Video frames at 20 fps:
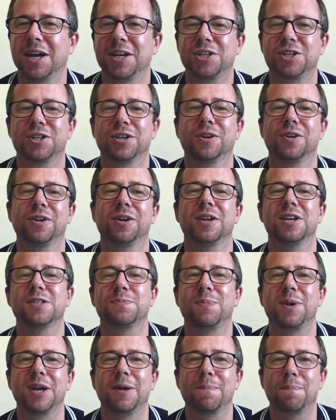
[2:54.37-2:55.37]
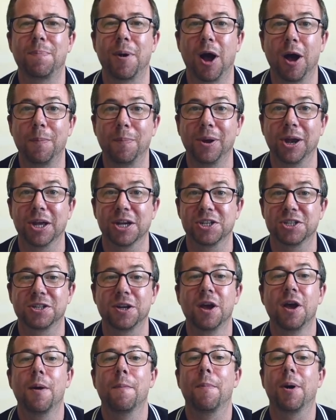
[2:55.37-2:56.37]
but I was only commenting
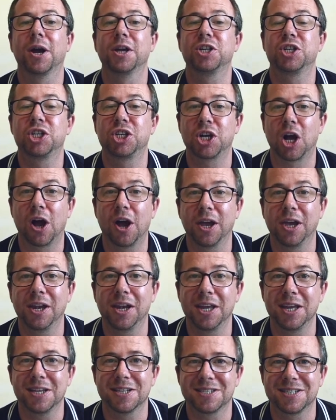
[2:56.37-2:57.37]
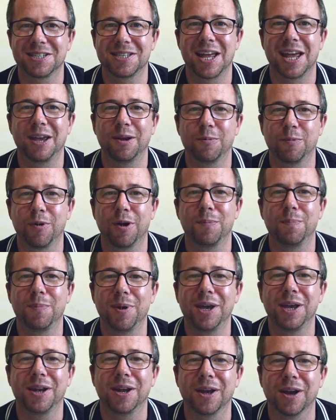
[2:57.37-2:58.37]
on it and trying to expose
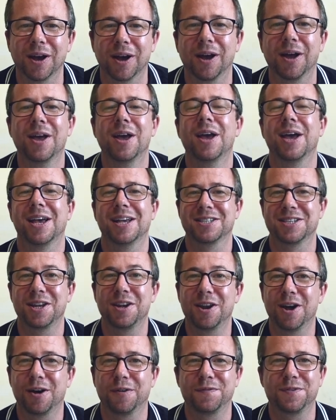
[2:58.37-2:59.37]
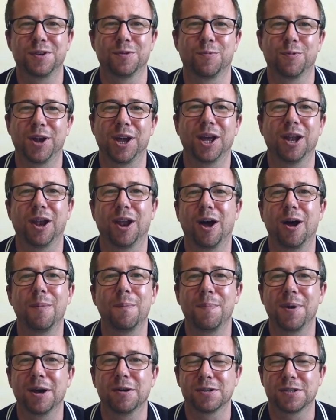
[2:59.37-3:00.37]
it. I put traditional Chinese
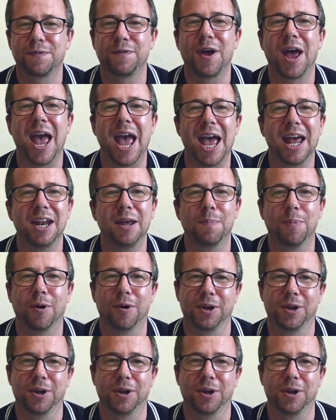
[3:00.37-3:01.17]
subtitles on the